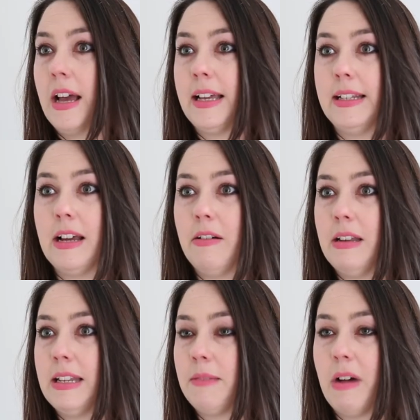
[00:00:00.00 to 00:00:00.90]
I can tell you
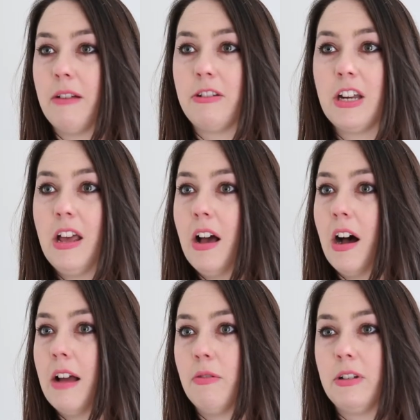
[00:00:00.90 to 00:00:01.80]
this much,
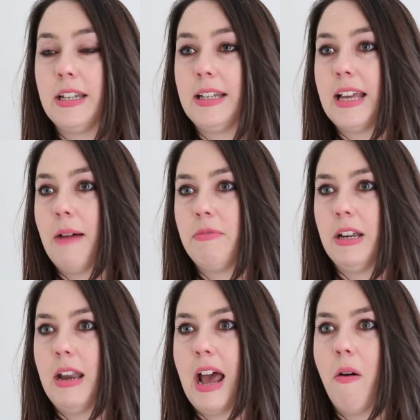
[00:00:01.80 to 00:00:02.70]
I'd want her to
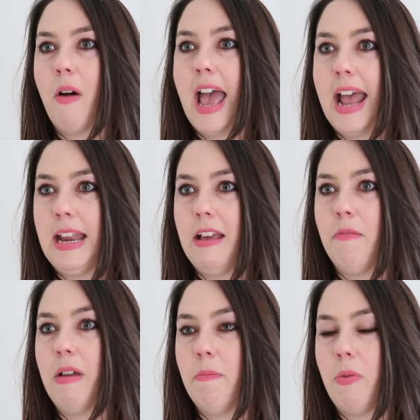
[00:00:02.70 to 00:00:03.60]
capture now any
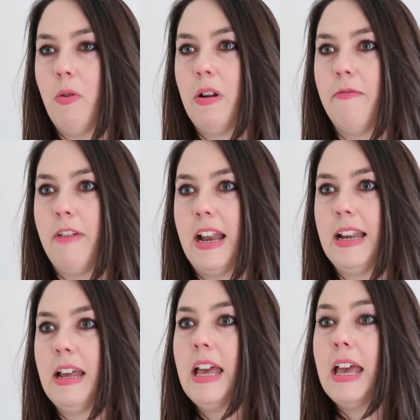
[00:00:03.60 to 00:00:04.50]
important
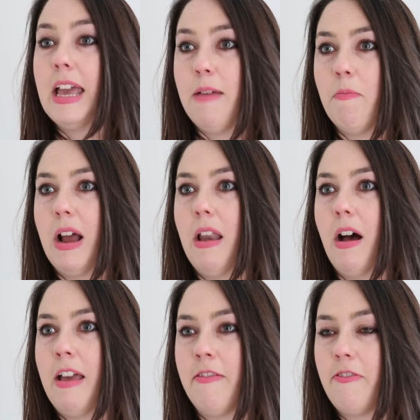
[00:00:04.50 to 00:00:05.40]
event in my
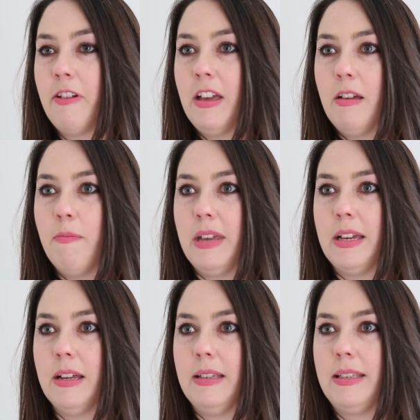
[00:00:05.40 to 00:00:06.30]
life,
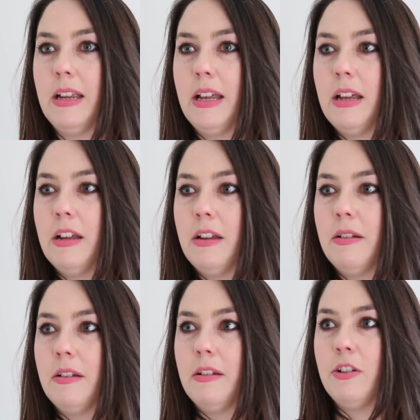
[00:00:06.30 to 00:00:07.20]
because
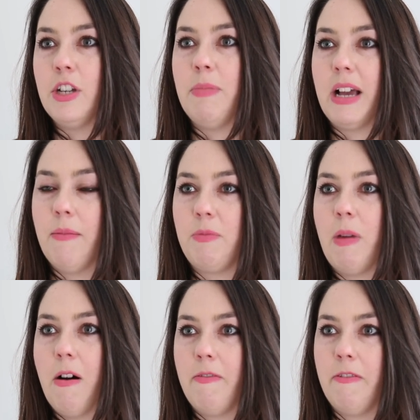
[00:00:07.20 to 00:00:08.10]
she becomes
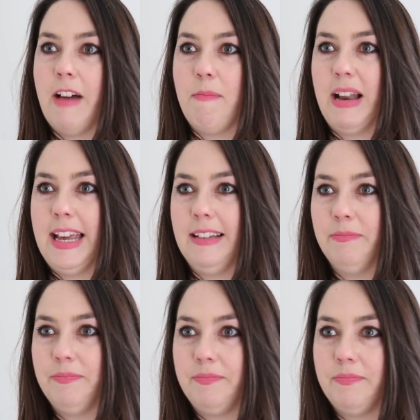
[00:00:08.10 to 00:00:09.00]
part of the
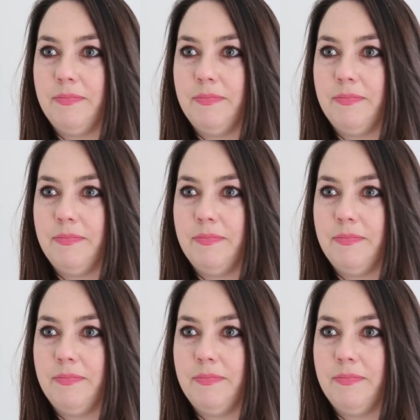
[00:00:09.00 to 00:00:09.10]
family.